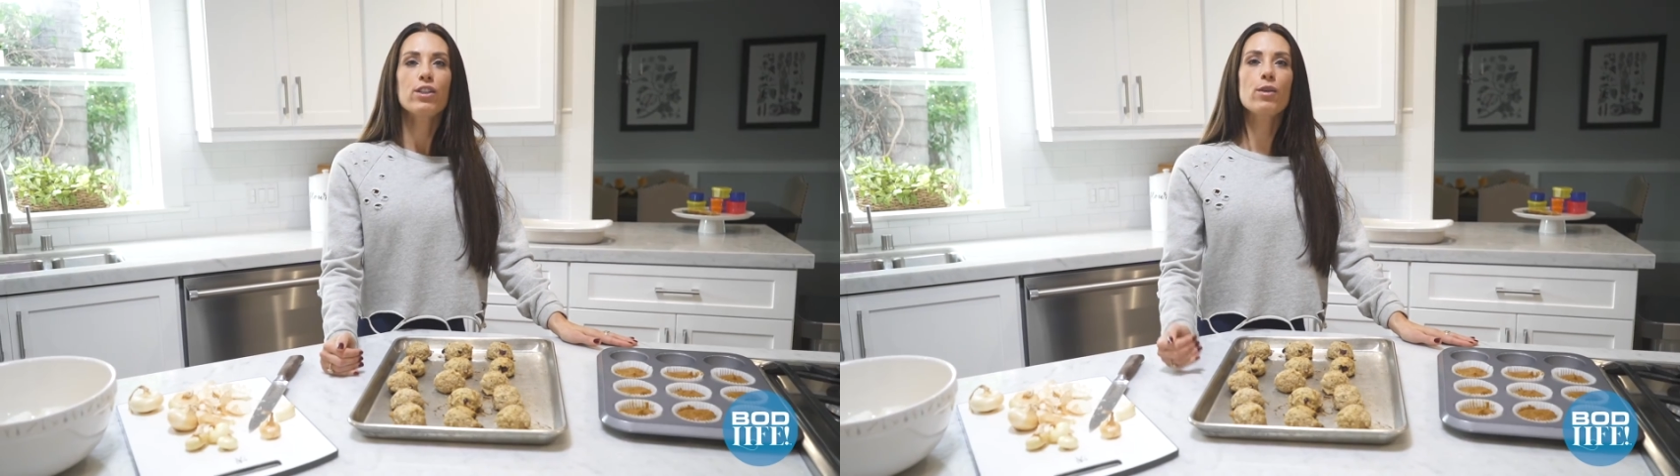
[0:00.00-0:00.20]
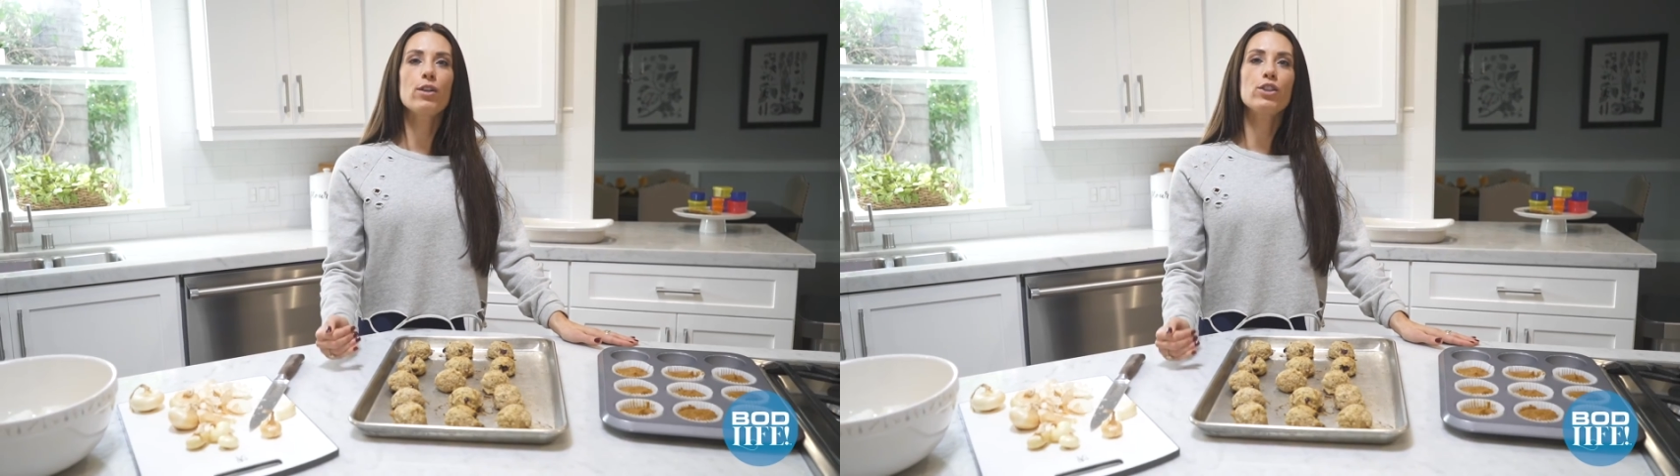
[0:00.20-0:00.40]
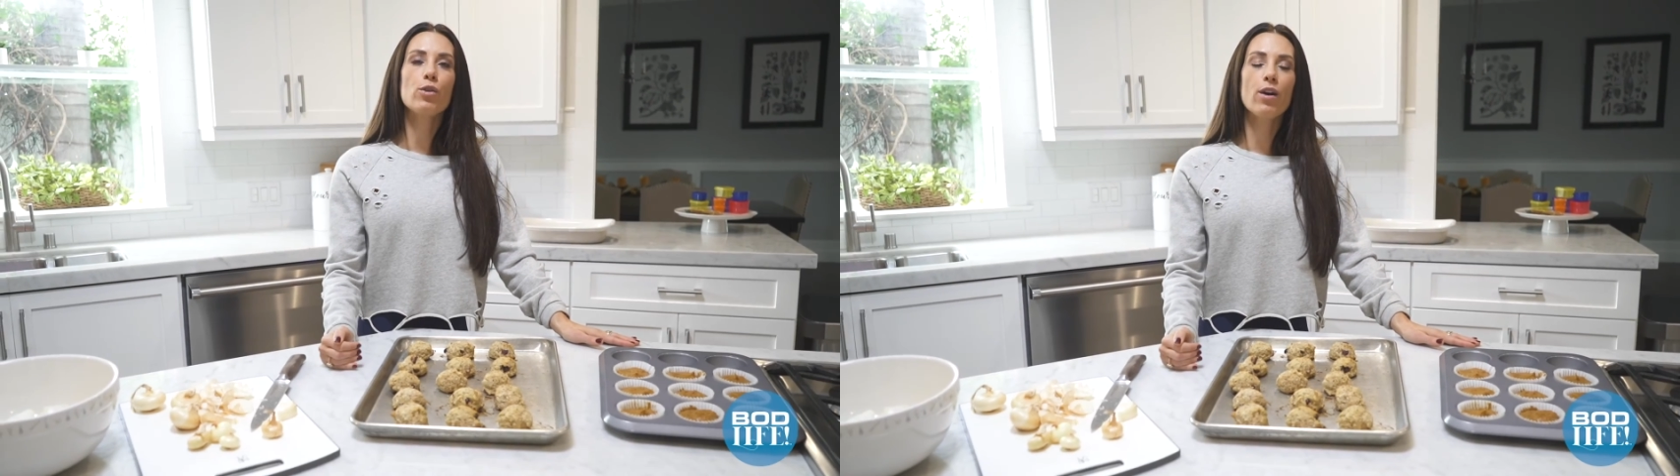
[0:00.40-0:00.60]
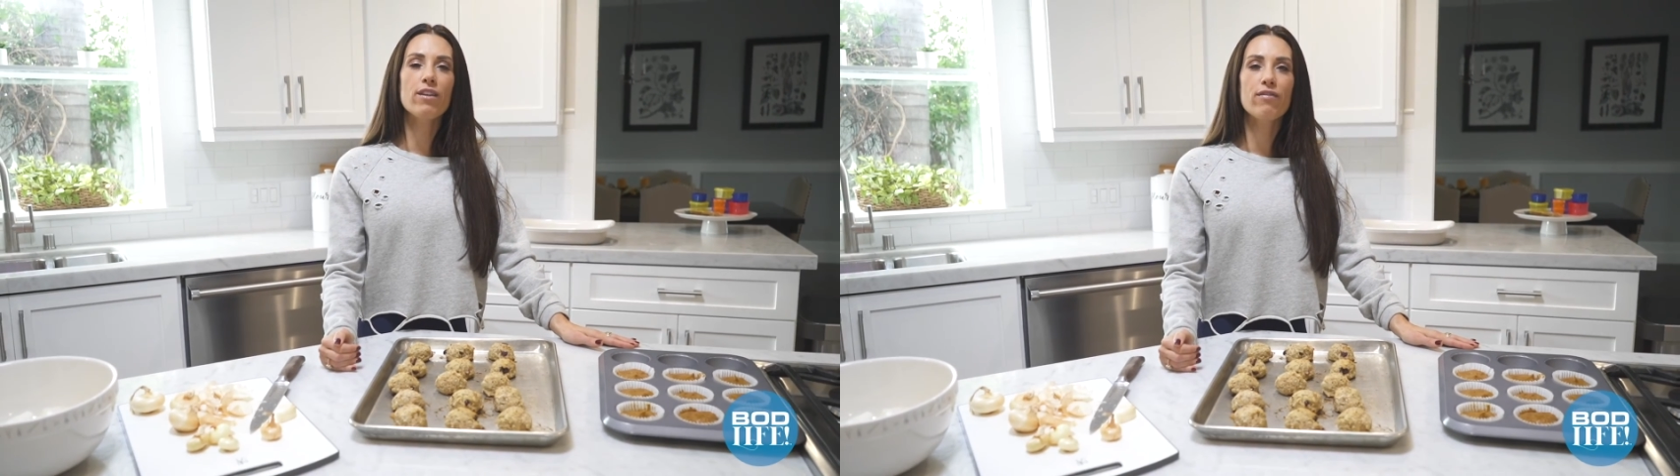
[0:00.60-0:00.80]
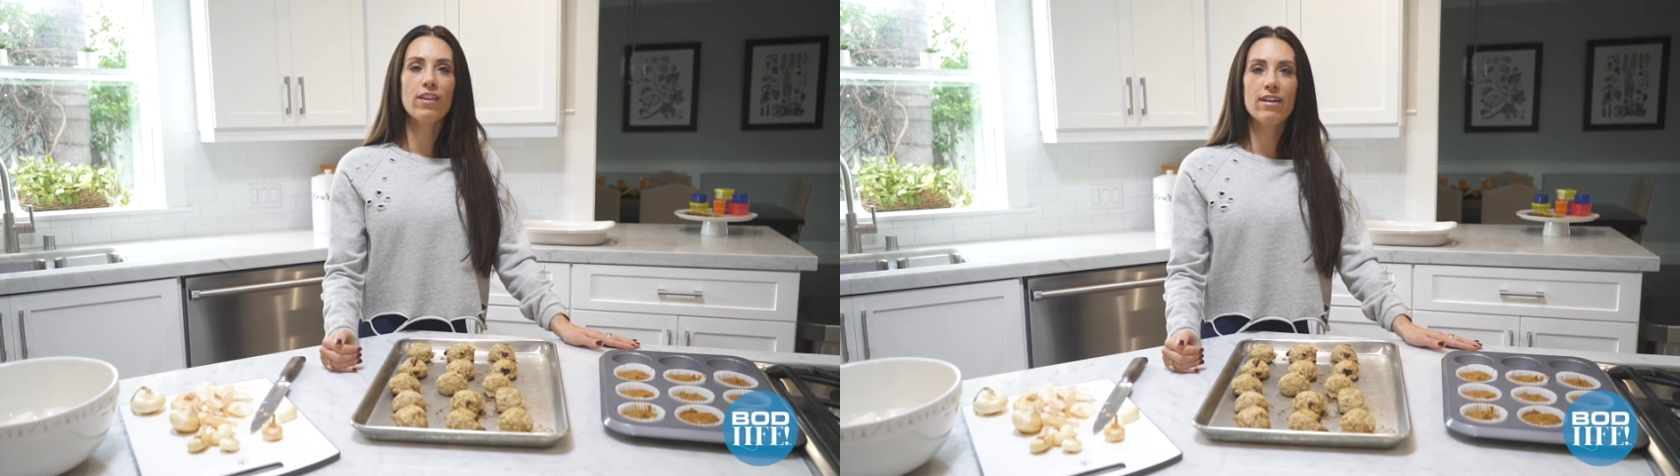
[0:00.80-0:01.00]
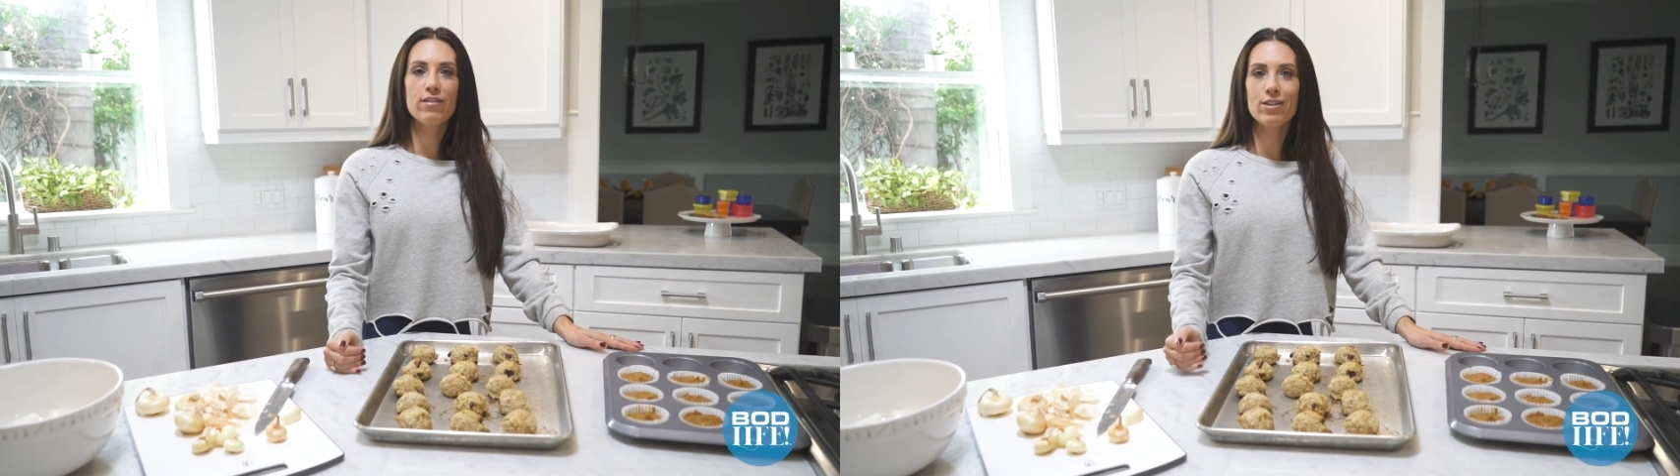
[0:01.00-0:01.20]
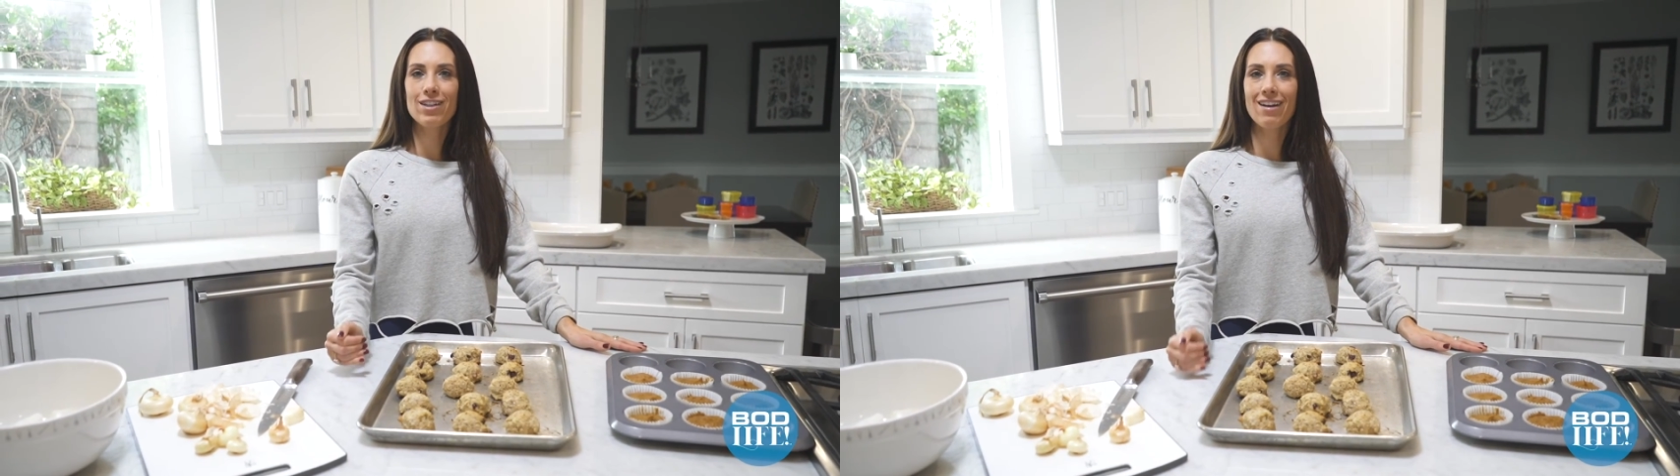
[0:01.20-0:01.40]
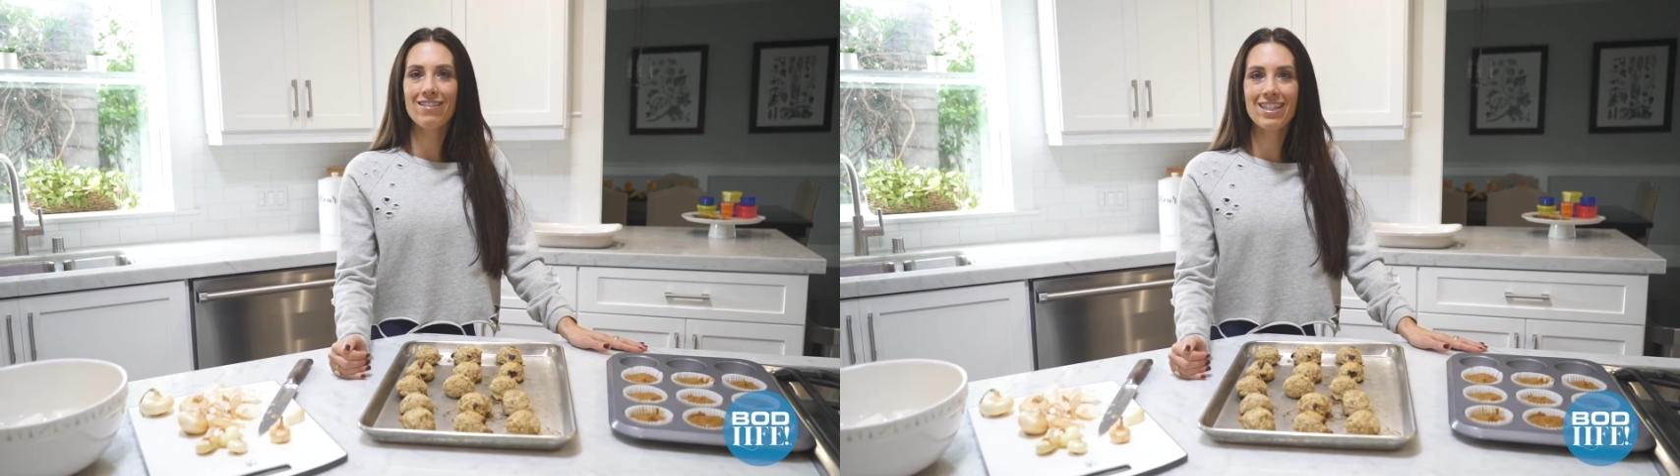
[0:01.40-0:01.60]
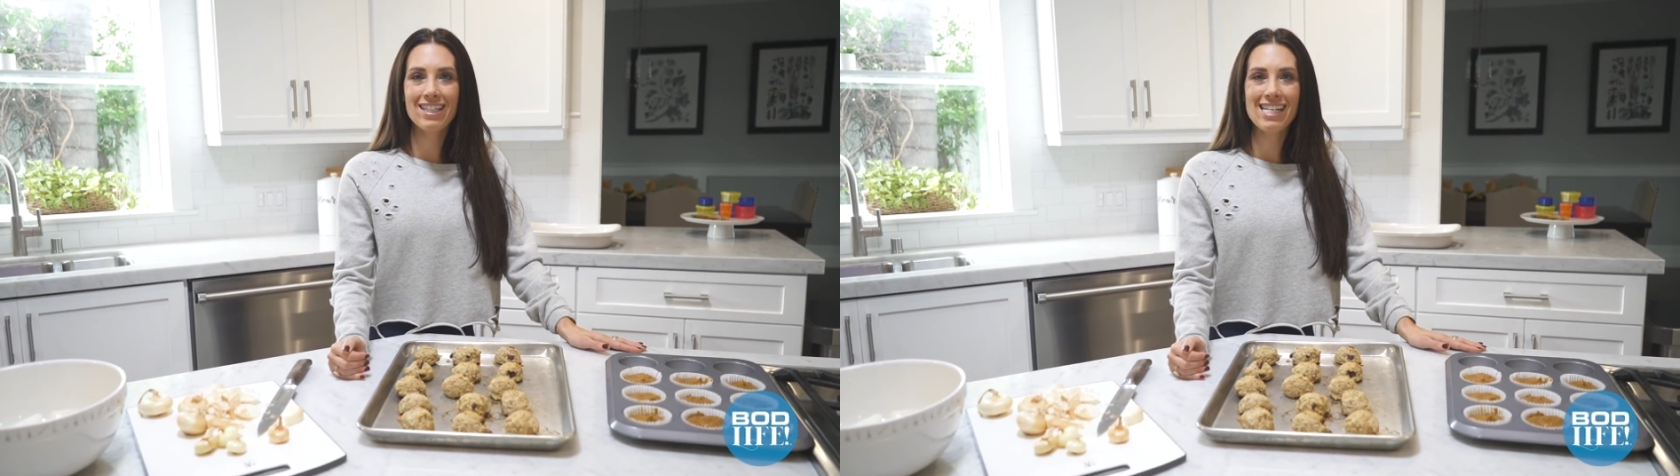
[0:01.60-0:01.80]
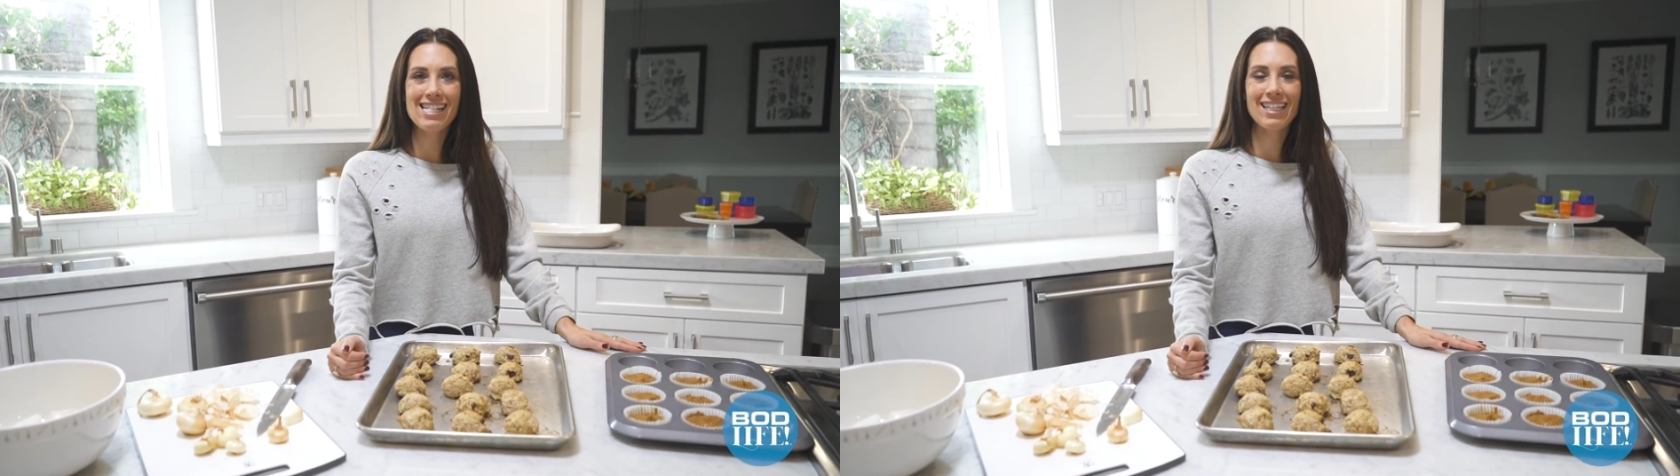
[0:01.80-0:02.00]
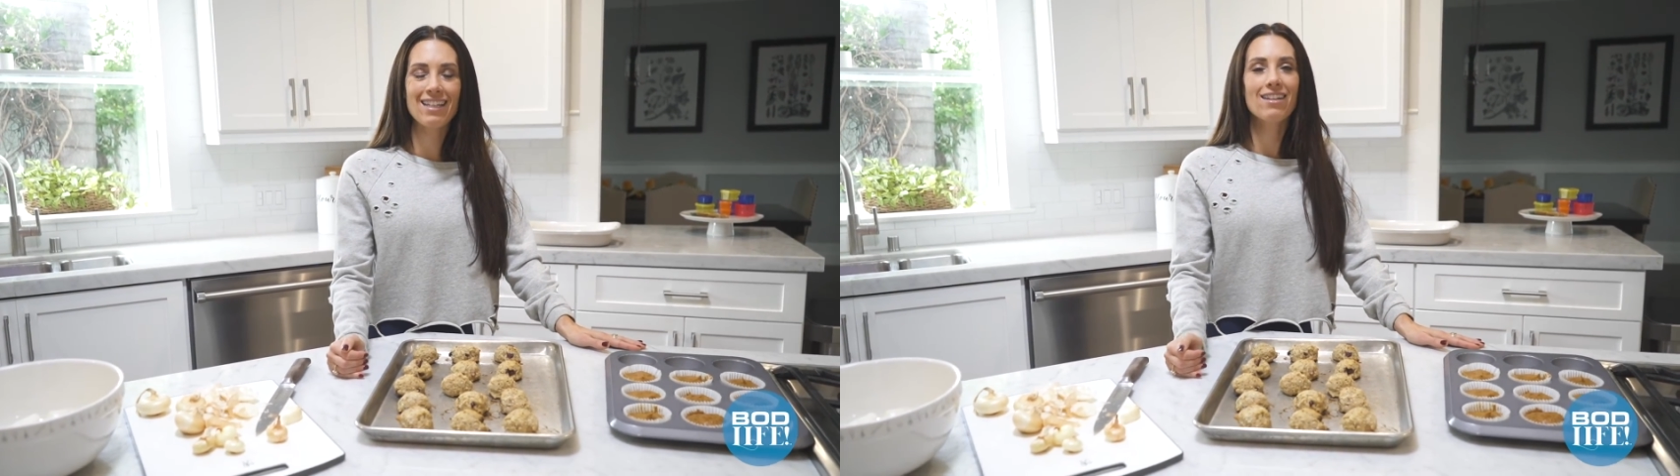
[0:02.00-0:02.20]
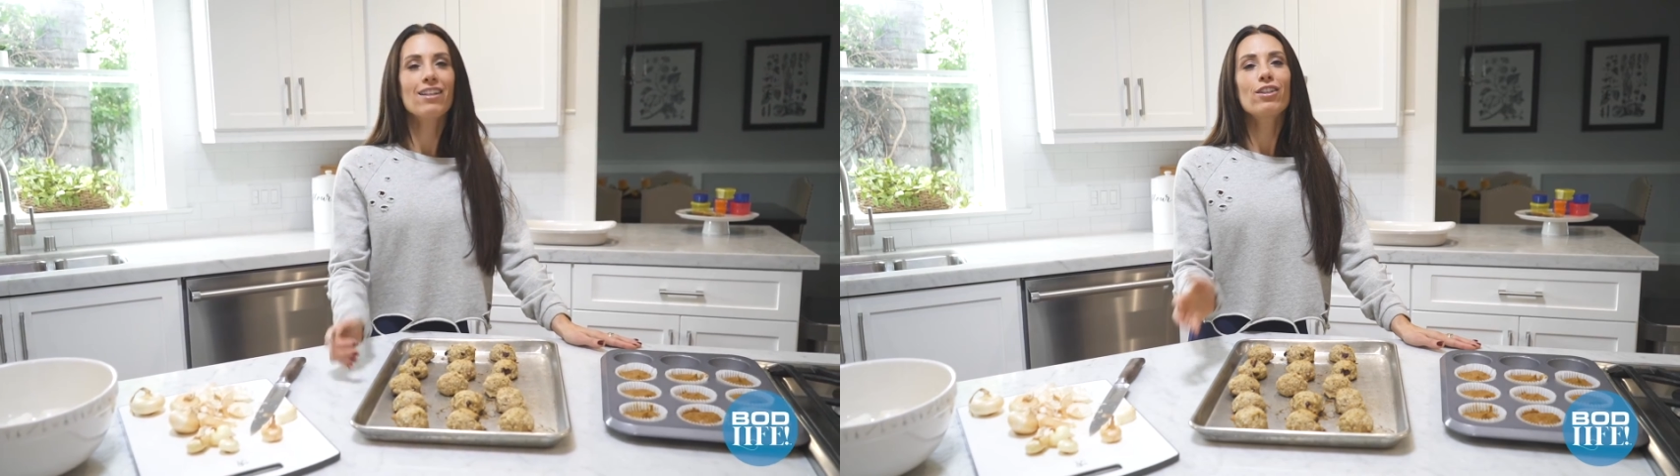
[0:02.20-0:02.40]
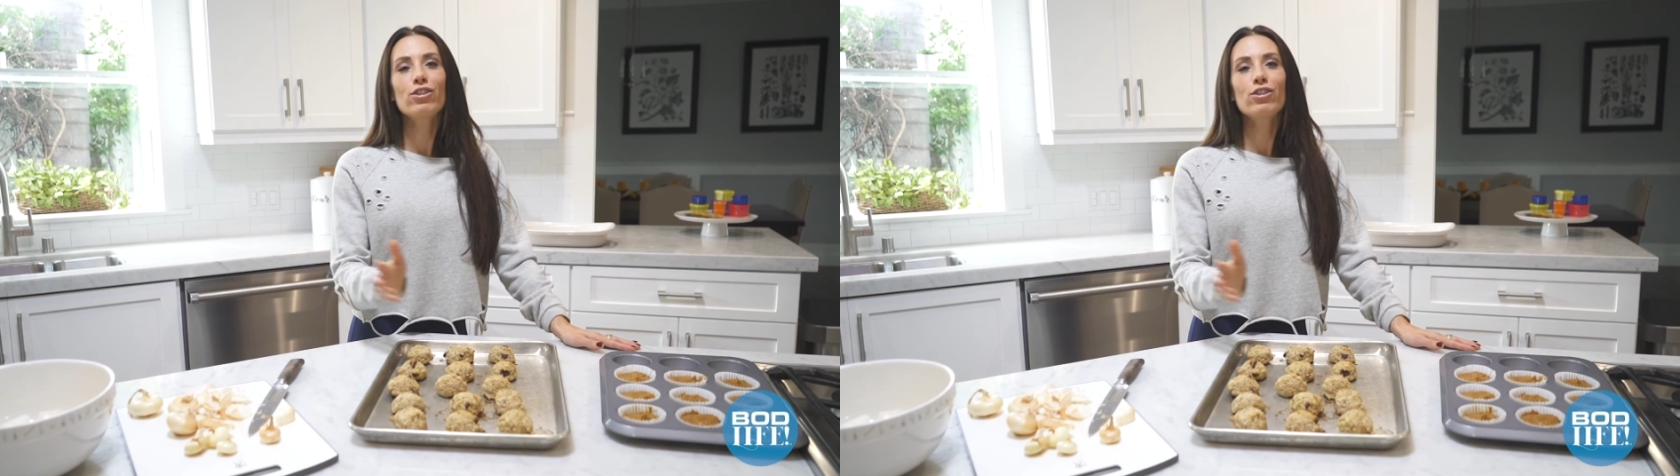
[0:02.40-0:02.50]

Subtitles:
So enjoy the flavors of the season.